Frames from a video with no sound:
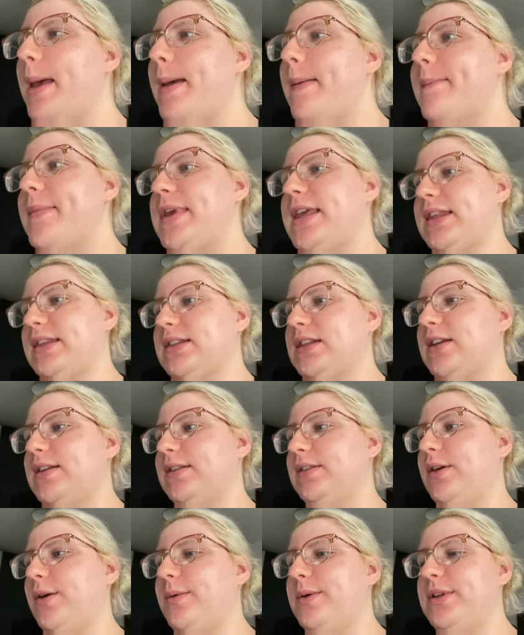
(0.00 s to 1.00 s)
But yes,
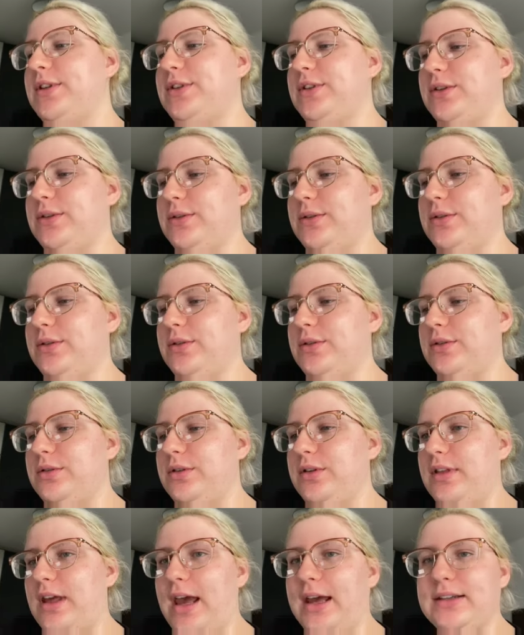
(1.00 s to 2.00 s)
going to
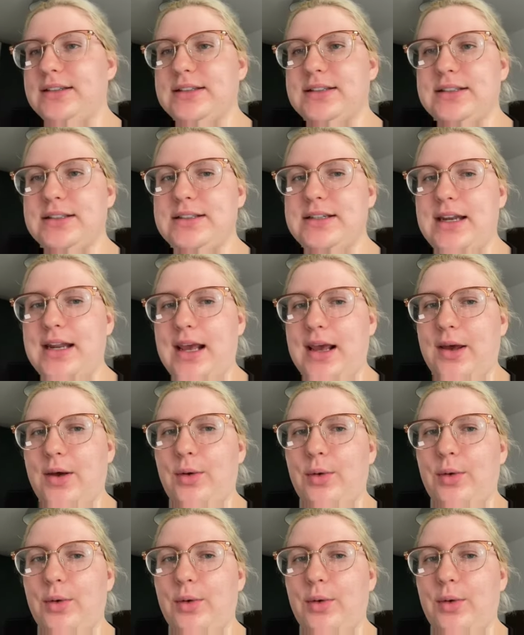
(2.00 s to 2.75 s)
do that now.